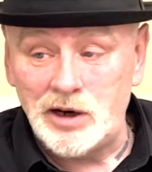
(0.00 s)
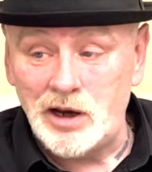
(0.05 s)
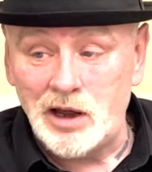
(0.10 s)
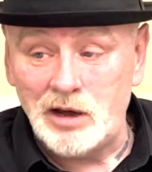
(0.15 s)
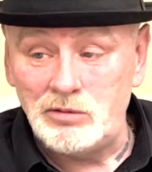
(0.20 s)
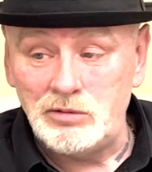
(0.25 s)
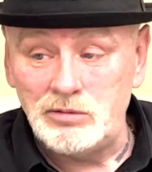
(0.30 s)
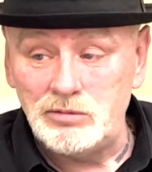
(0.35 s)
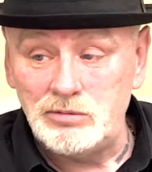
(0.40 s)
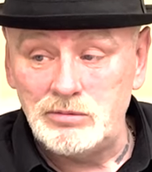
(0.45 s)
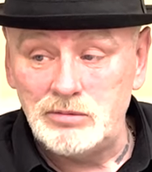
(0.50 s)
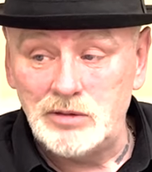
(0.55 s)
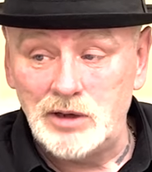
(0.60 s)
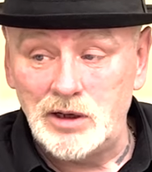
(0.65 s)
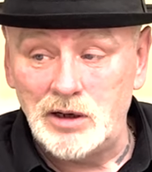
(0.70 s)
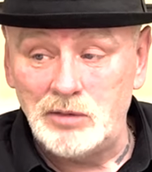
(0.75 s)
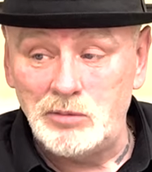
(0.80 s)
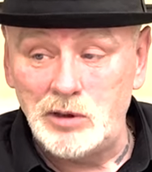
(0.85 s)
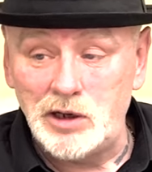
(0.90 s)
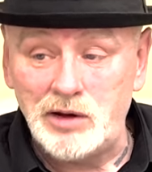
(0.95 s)
no,
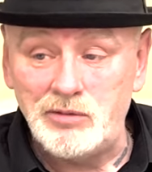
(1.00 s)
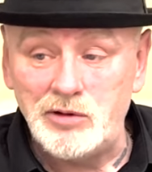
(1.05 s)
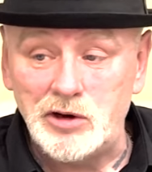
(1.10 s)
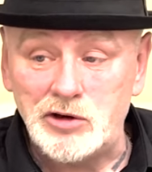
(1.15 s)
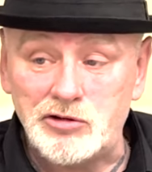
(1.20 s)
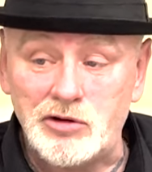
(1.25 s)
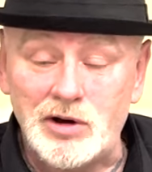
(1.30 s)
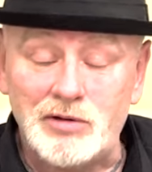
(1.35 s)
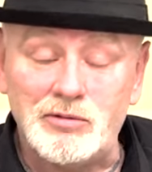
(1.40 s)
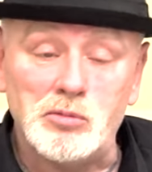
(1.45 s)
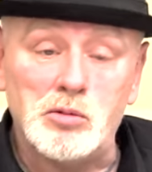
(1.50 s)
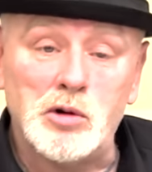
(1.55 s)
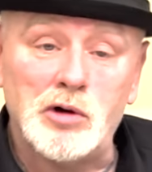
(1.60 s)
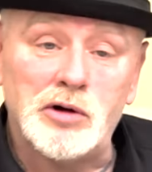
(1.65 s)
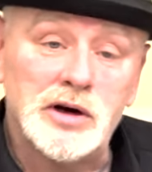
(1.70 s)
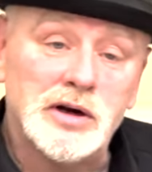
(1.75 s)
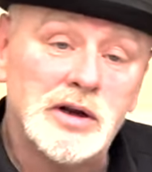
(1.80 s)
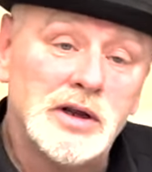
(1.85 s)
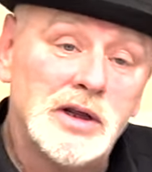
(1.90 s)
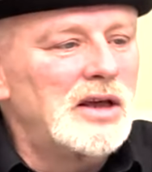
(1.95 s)
we'll give you a travel
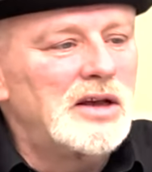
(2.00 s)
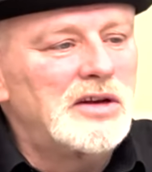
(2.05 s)
warrant.